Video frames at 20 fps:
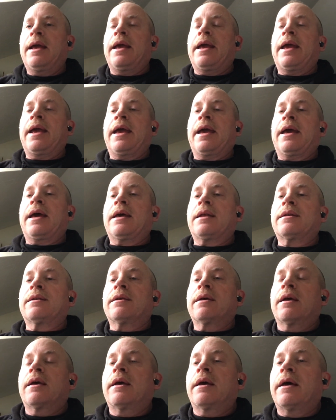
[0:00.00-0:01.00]
and
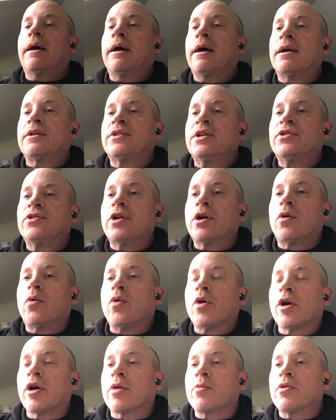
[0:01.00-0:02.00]
uh, detail
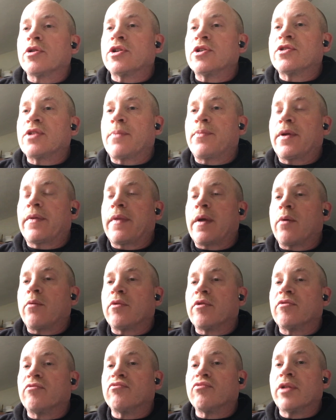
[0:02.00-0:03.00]
work, which is something that
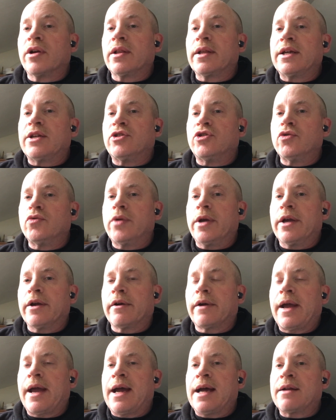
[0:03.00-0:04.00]
we really do
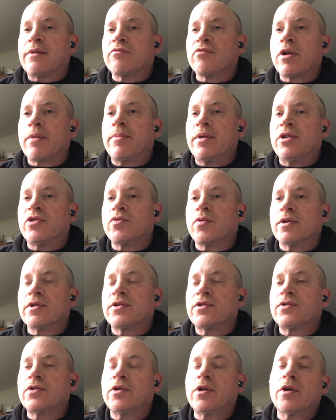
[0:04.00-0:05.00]
here at Red Beach One
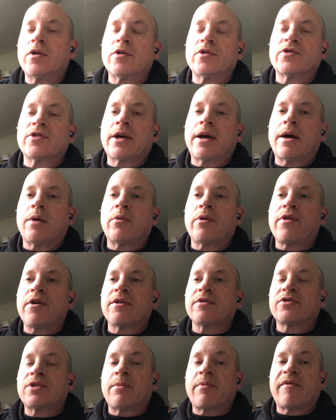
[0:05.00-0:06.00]
Studios uh, with
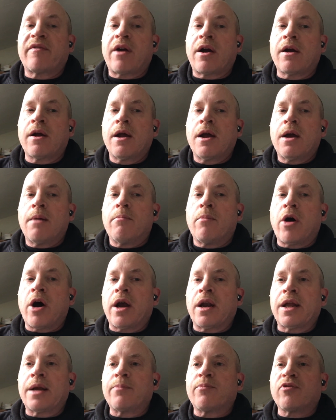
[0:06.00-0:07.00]
our, some of our
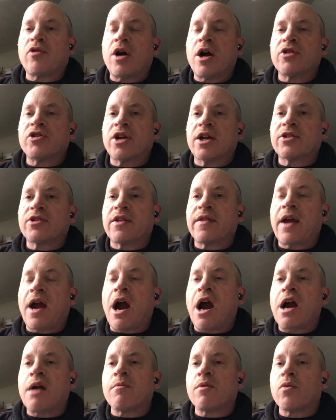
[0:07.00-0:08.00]
modeling projects and the
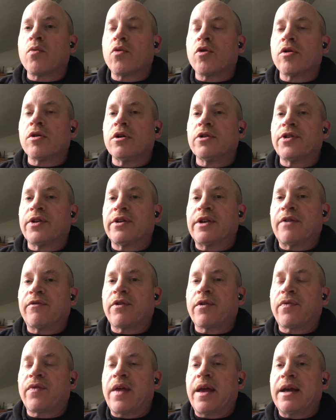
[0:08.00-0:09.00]
armor world and
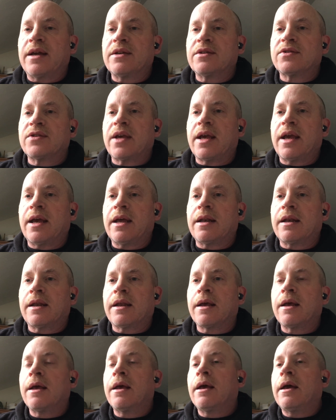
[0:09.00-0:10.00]
different things. And
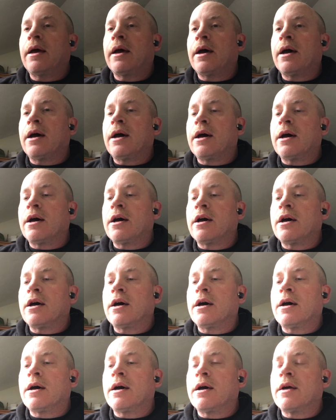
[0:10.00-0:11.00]

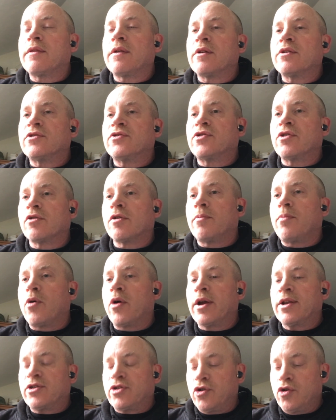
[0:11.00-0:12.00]
uh, the
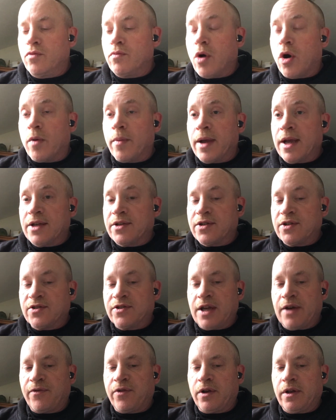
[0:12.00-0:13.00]
0.2 Mobius is
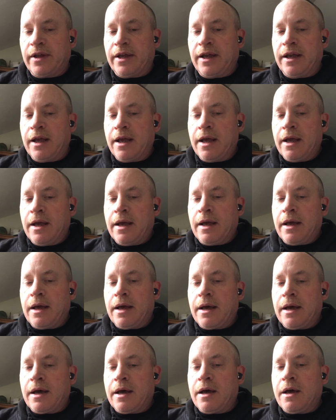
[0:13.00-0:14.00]
definitely
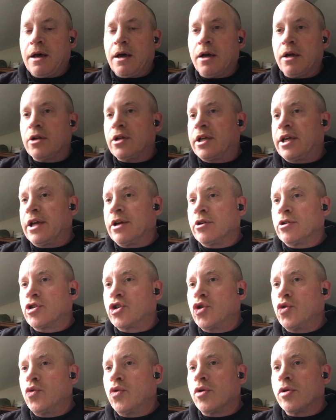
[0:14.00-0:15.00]
uh, geared
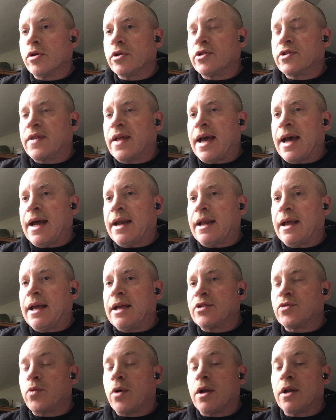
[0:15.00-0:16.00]
towards that,
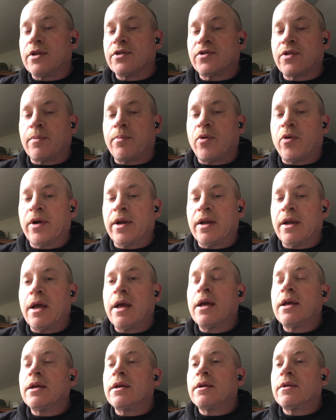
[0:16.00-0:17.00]
as well as the
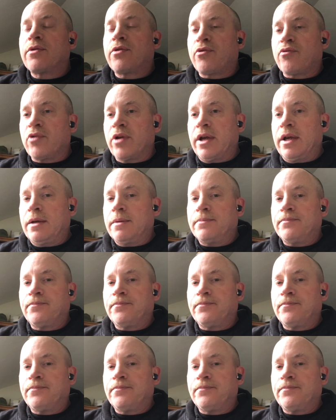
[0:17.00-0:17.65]
0.3.